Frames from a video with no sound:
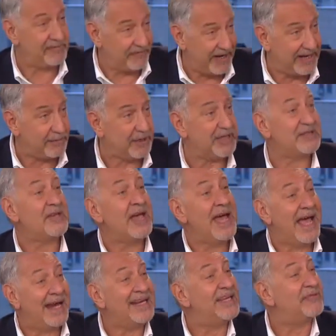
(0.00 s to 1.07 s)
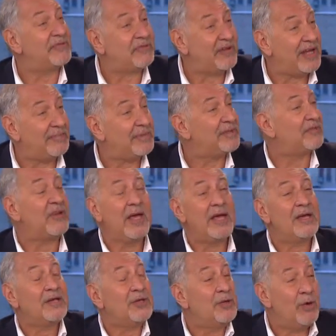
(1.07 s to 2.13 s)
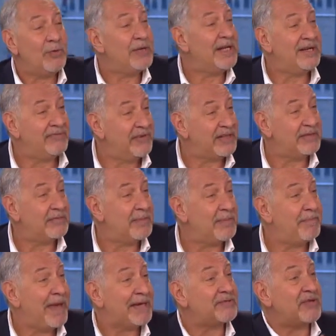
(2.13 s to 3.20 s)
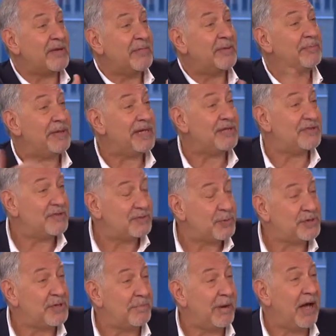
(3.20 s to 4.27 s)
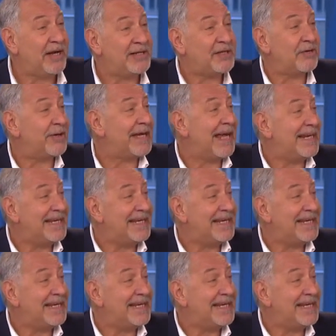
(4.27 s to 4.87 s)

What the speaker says: families and give statements. You don't need a victim impact statement because this was a bond hearing, and